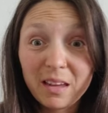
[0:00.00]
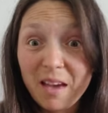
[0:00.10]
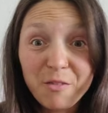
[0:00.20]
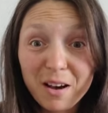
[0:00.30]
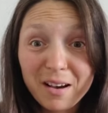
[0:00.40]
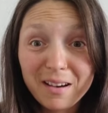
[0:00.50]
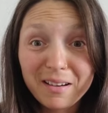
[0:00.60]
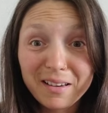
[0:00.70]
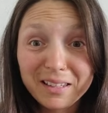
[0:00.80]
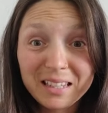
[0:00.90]
ever
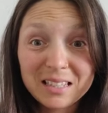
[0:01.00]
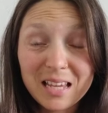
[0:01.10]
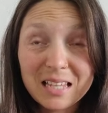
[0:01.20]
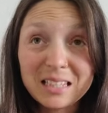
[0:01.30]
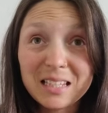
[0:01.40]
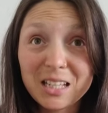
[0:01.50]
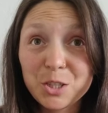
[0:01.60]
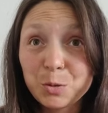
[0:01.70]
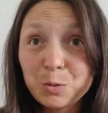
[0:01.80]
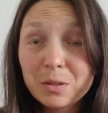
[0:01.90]
get any
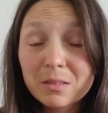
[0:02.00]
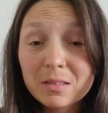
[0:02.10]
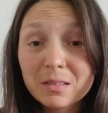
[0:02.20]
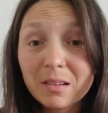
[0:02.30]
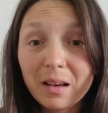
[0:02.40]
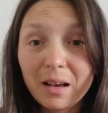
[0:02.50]
tattoos.